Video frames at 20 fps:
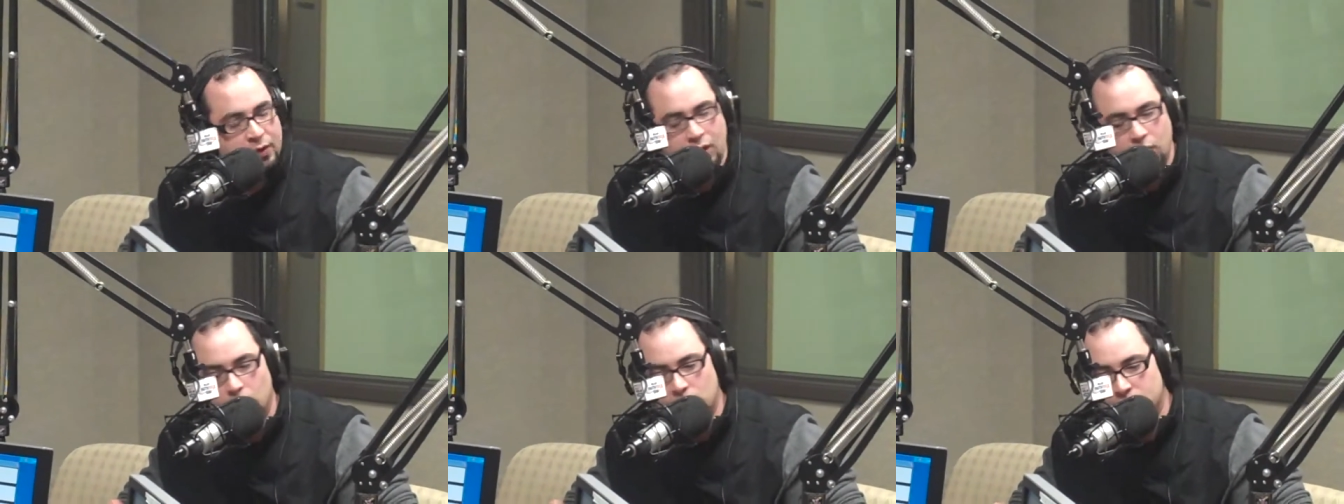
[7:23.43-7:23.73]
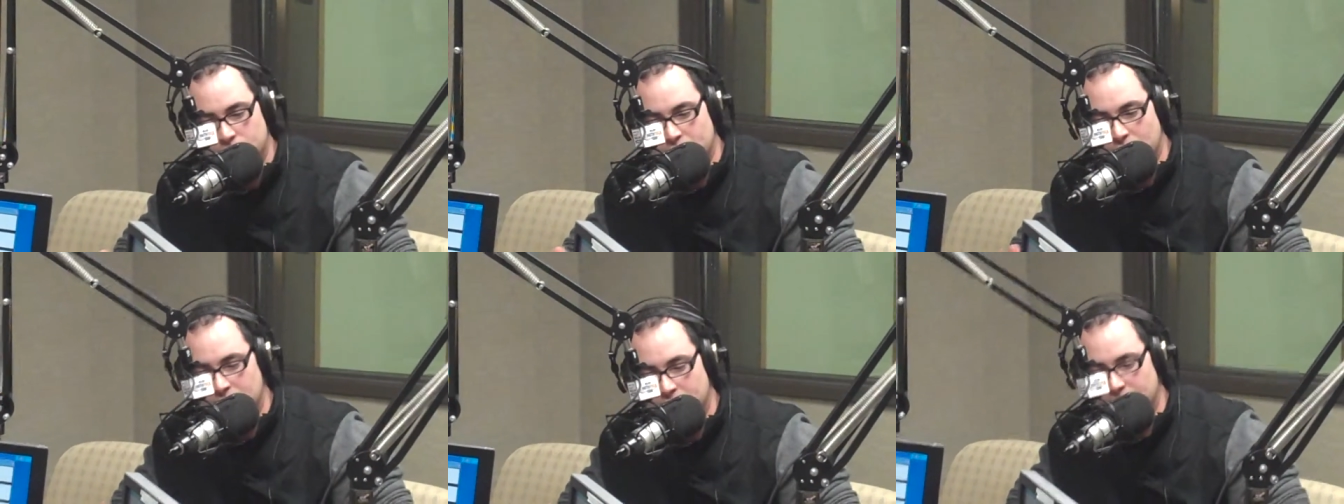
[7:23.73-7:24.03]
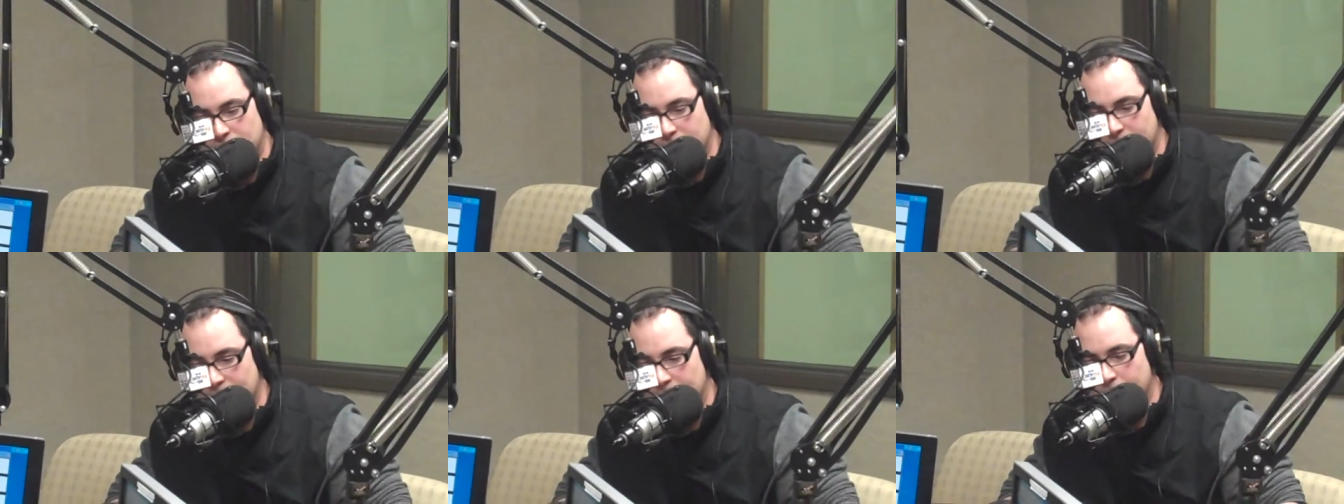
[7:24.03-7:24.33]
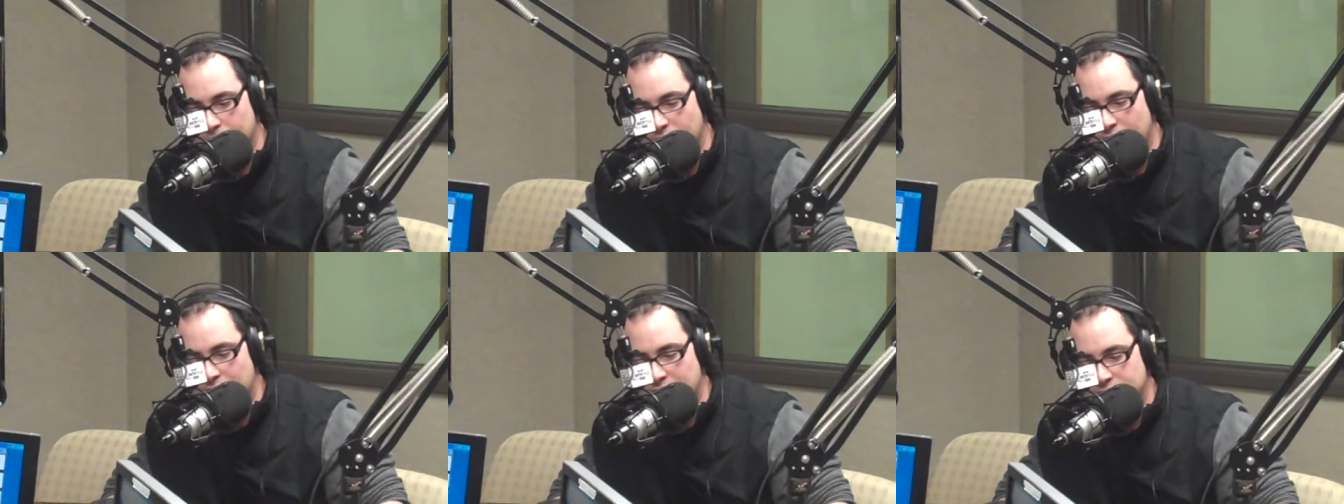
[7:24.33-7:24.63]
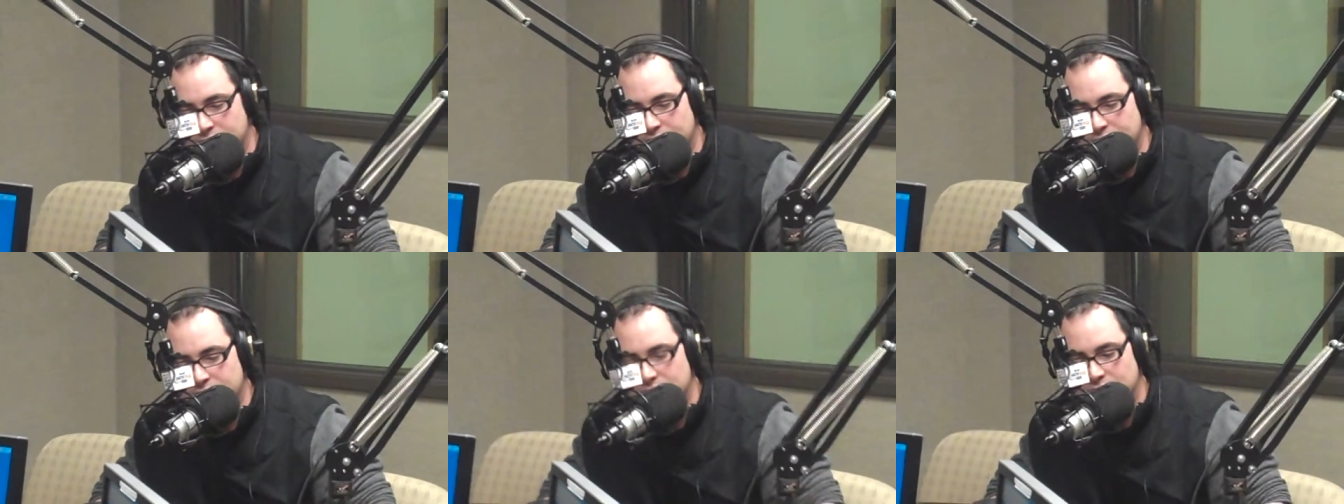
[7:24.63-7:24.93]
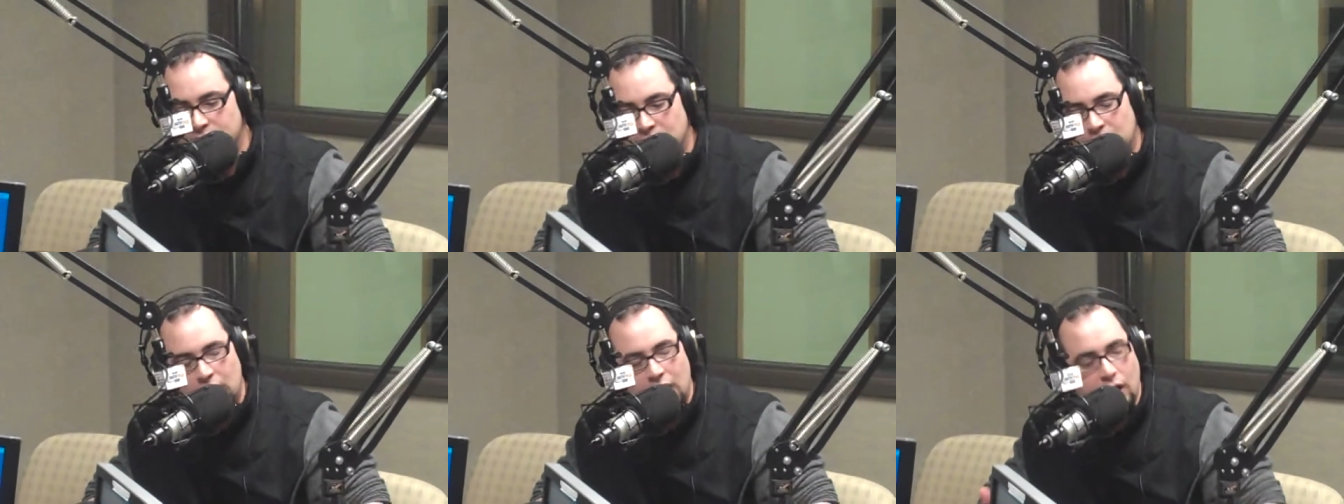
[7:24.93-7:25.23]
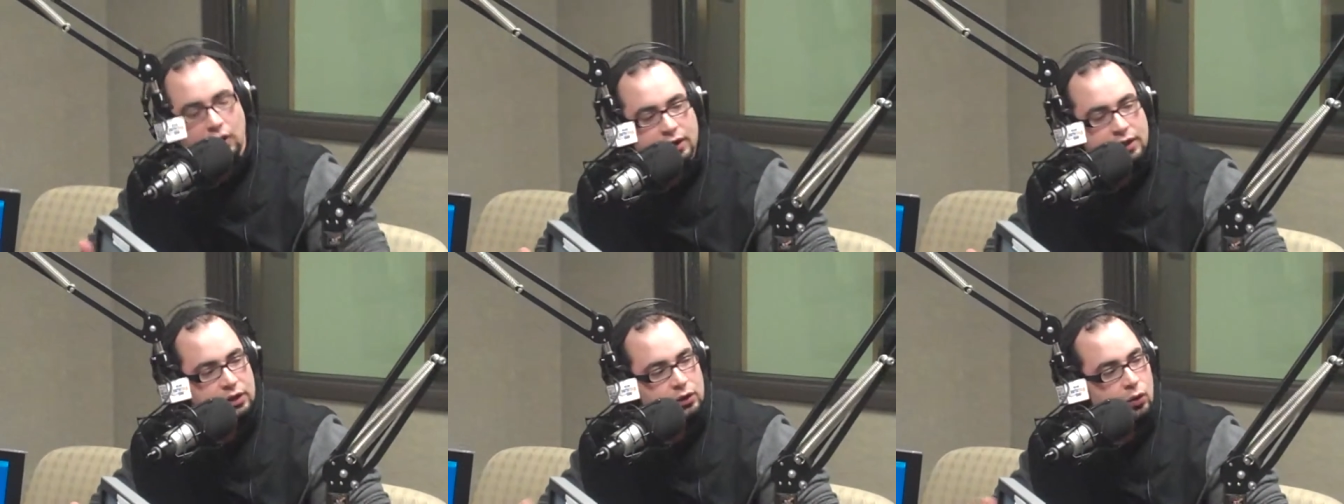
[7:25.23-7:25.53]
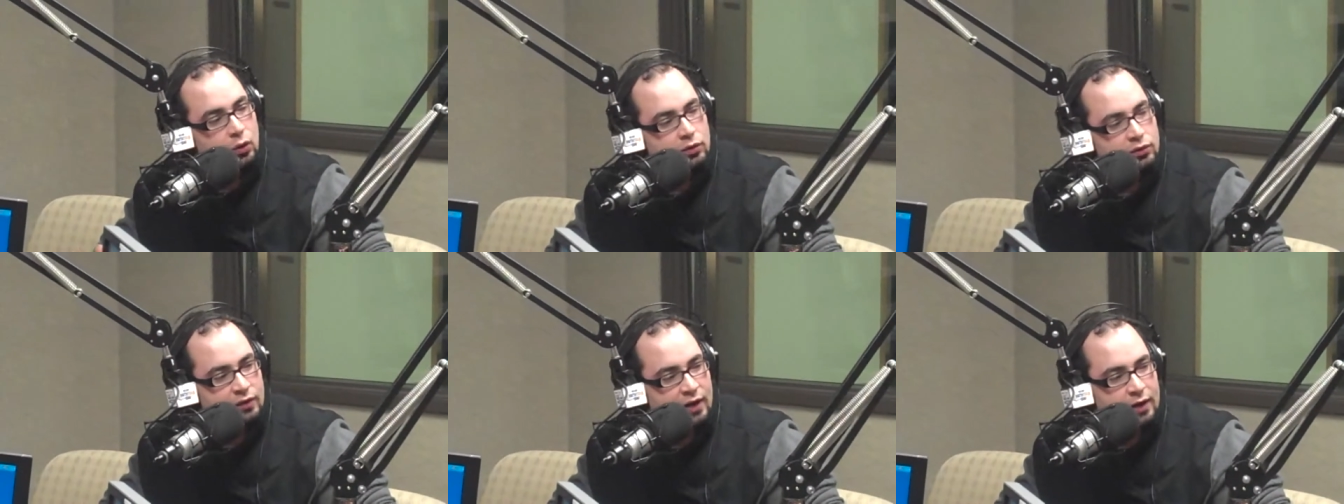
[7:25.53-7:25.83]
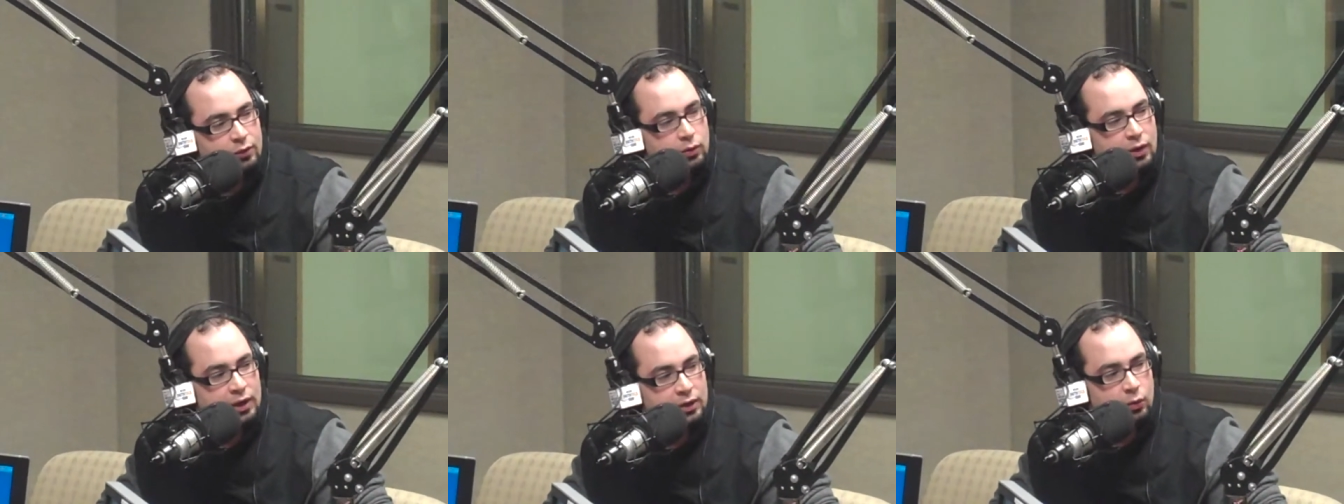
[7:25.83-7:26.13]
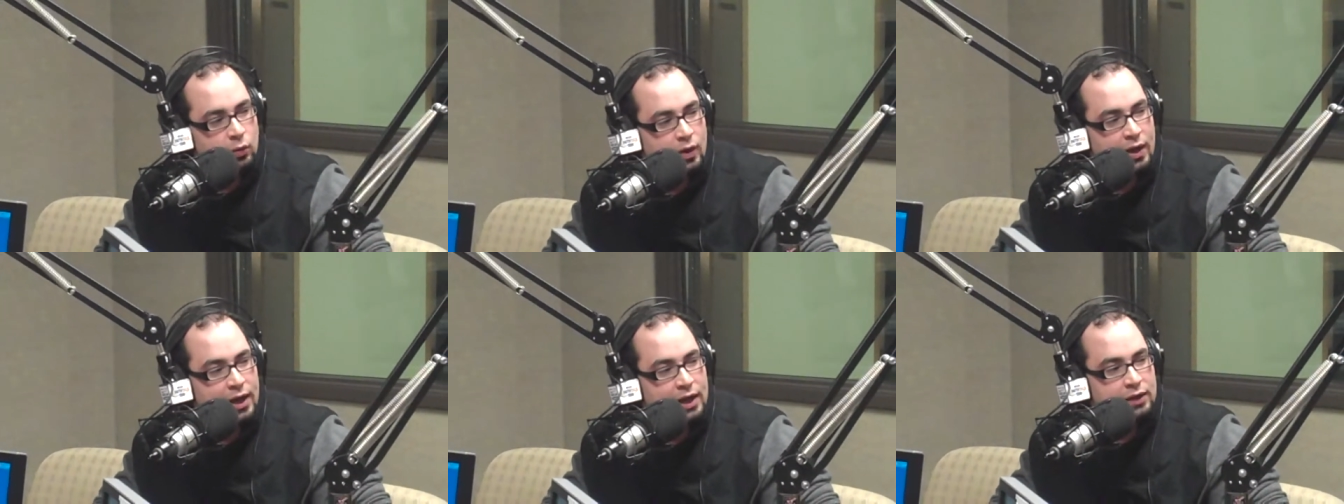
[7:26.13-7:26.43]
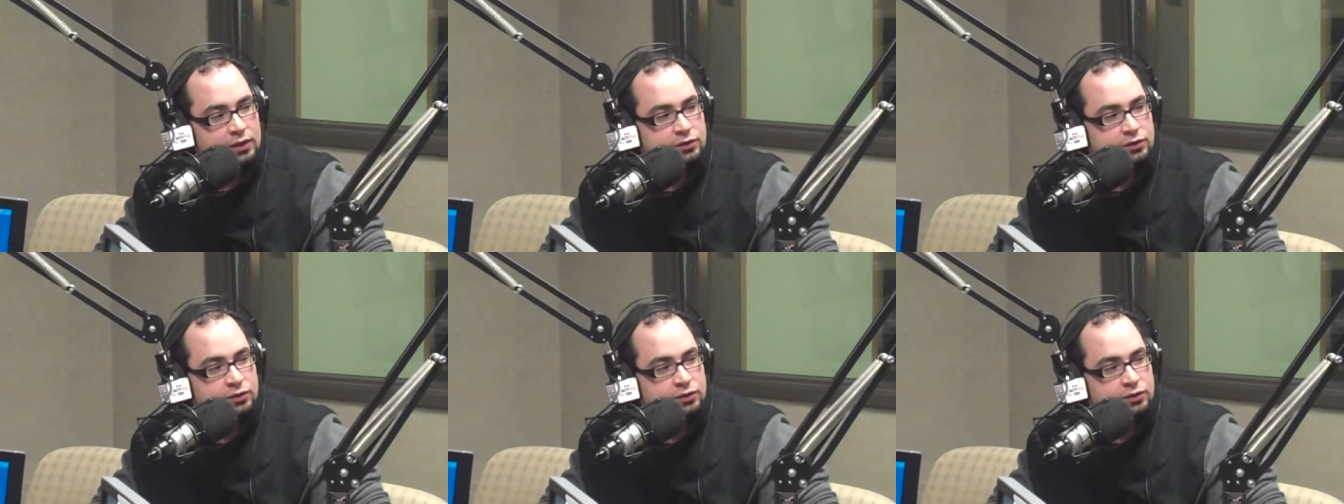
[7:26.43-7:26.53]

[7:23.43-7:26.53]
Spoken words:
We'll start the claim process. I'll get notified right away.